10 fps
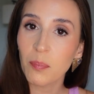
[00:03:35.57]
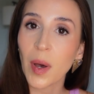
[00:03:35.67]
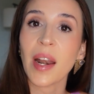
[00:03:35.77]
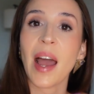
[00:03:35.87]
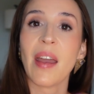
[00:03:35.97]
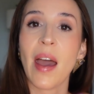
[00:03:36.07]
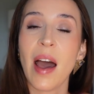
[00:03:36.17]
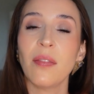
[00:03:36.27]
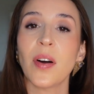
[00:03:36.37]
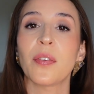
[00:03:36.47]
but I
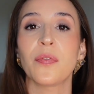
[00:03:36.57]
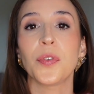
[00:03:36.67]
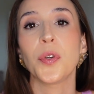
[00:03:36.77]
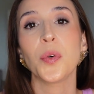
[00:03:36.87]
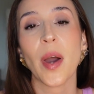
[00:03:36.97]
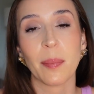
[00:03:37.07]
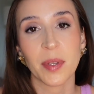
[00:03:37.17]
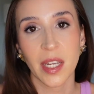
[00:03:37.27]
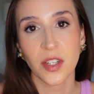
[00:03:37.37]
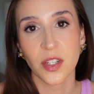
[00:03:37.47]
have a few
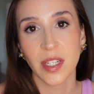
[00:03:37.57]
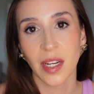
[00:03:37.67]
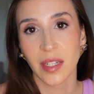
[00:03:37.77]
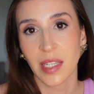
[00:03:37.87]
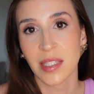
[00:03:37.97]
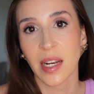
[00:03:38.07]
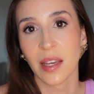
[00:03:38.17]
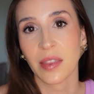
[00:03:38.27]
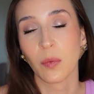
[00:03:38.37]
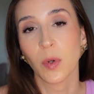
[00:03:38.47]
application techniques that I
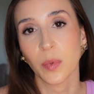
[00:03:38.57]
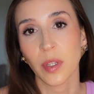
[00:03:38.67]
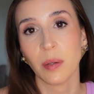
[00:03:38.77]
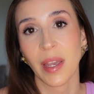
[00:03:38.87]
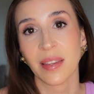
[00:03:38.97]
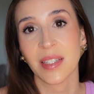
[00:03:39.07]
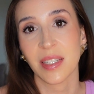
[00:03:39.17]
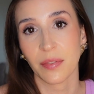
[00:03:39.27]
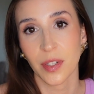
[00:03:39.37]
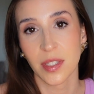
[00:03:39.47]
think will really make the
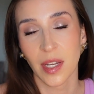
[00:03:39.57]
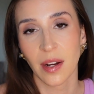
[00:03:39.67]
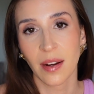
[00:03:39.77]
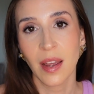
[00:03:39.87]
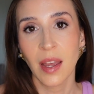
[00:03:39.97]
difference here.